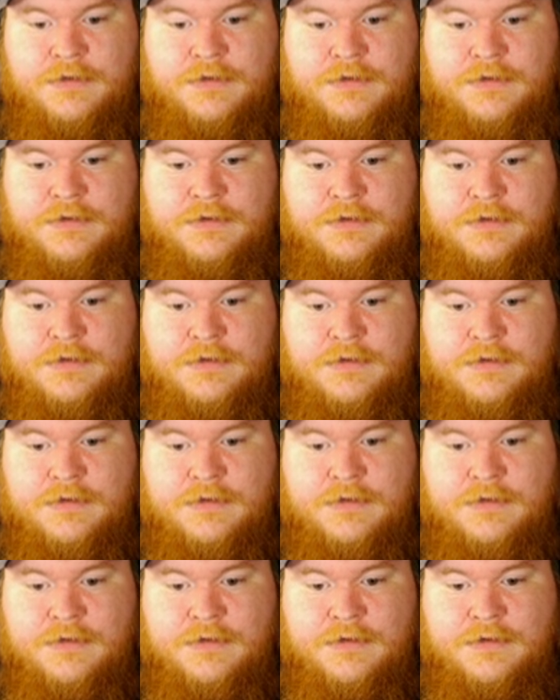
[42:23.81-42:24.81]

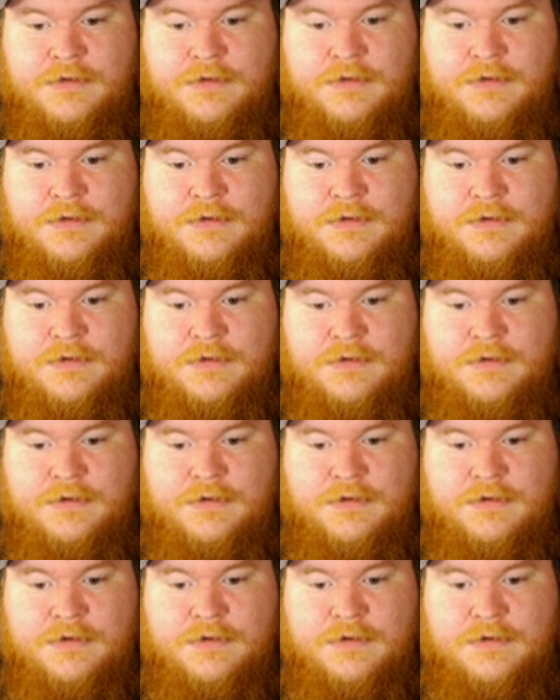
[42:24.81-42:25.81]

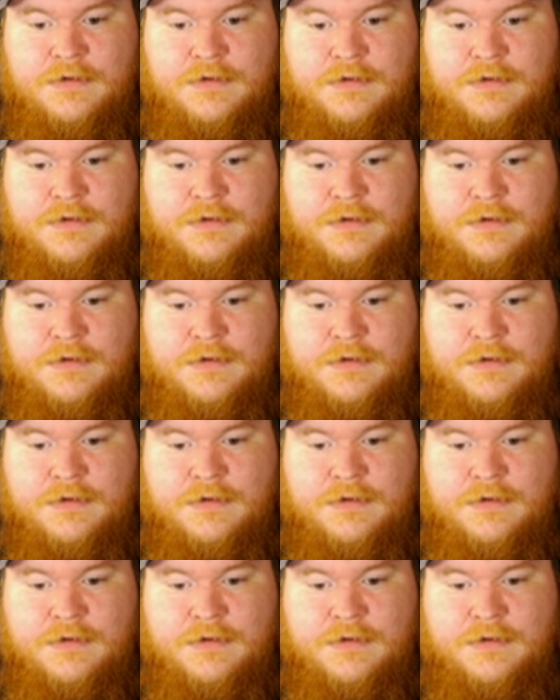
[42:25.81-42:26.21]
(silence)